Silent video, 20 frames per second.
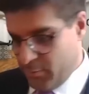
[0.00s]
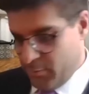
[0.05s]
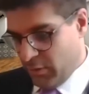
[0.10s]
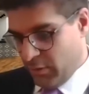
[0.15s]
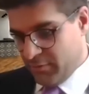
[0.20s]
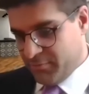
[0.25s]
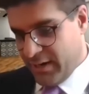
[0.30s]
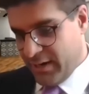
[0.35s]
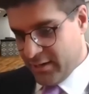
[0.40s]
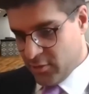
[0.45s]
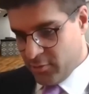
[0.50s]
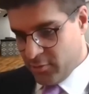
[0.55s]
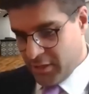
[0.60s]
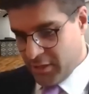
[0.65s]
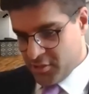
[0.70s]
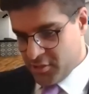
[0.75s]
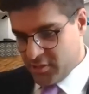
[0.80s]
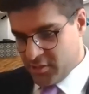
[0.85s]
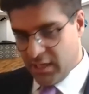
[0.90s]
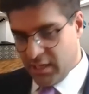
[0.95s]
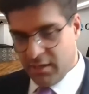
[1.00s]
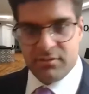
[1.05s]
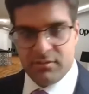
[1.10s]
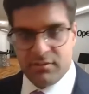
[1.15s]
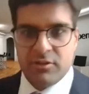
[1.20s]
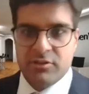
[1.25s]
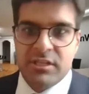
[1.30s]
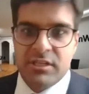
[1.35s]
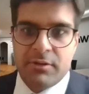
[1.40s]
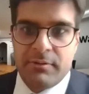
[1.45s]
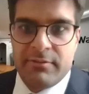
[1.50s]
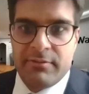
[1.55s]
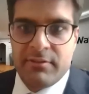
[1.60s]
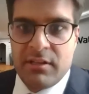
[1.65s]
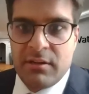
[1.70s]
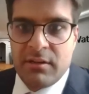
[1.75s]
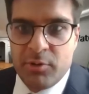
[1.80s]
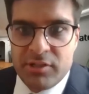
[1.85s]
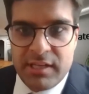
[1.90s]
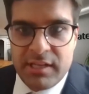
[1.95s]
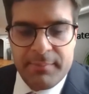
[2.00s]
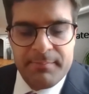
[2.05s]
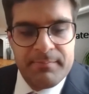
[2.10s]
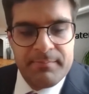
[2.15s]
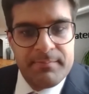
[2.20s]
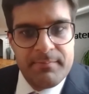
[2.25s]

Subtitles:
one final question, Zach. Looks like we have a little more time.